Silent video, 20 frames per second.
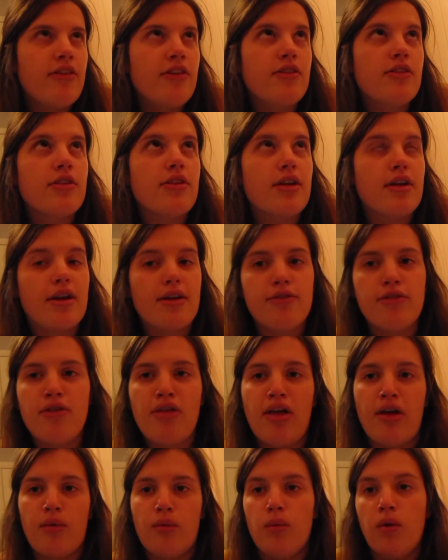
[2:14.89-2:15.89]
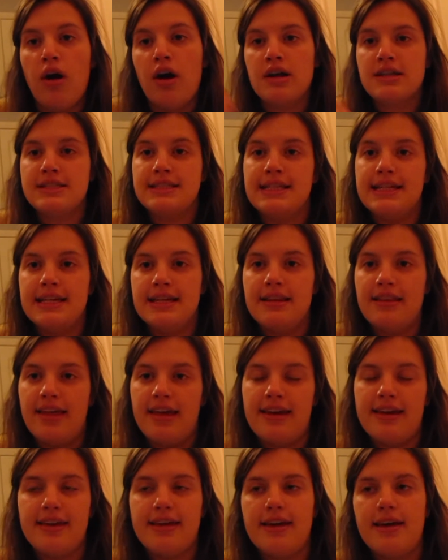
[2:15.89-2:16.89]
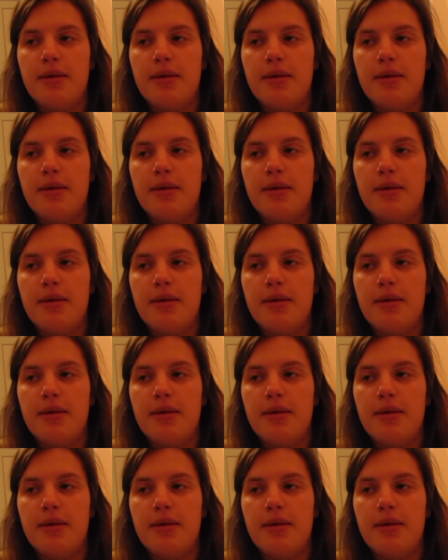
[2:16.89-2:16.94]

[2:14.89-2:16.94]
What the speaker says: you ever walked in like